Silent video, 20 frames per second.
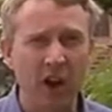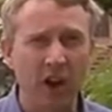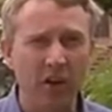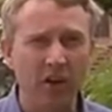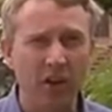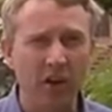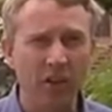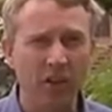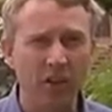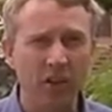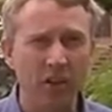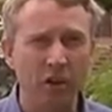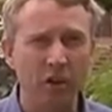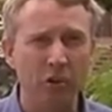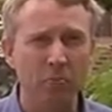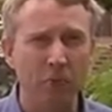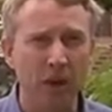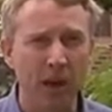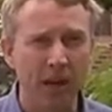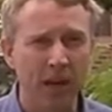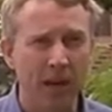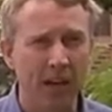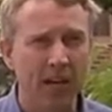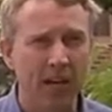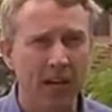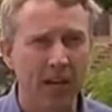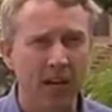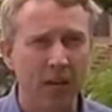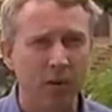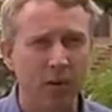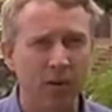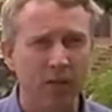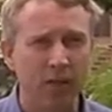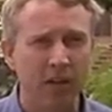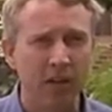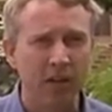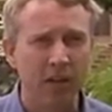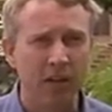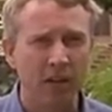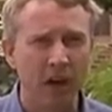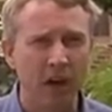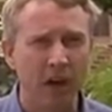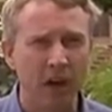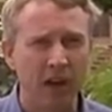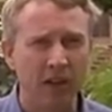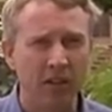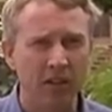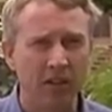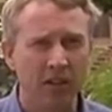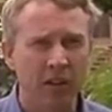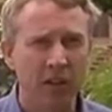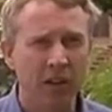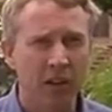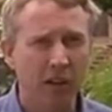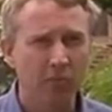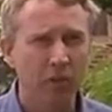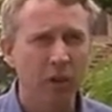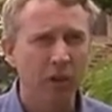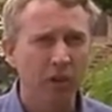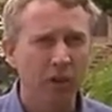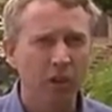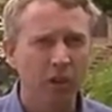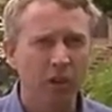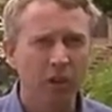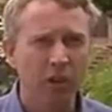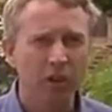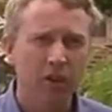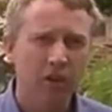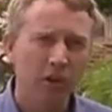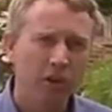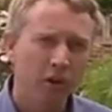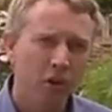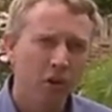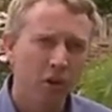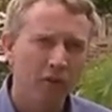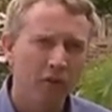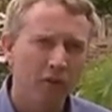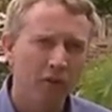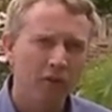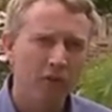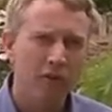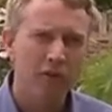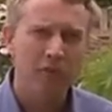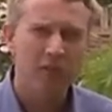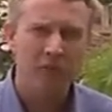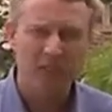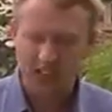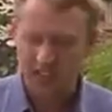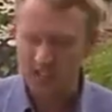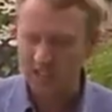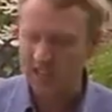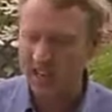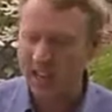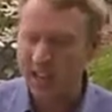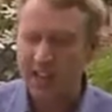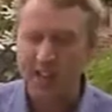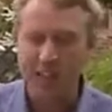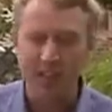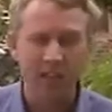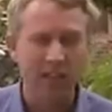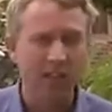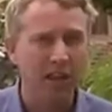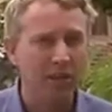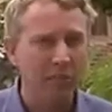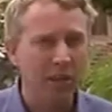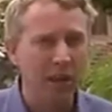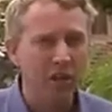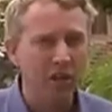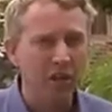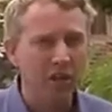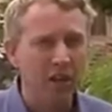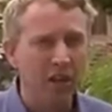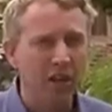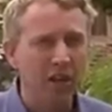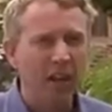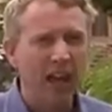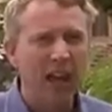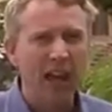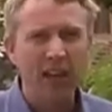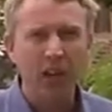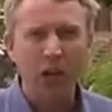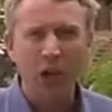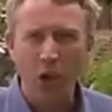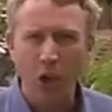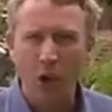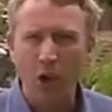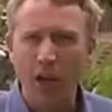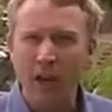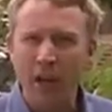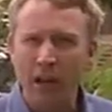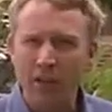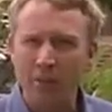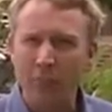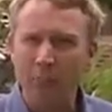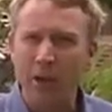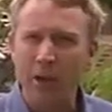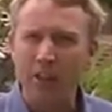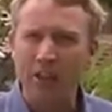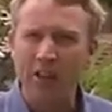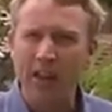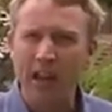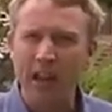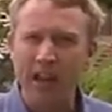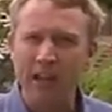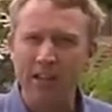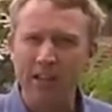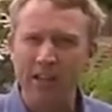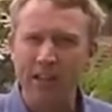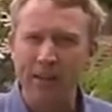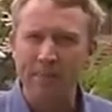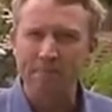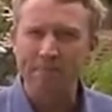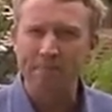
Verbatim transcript: RS Coupe in equivalent guise, a model that offers exactly the same engine and a lot less practicality.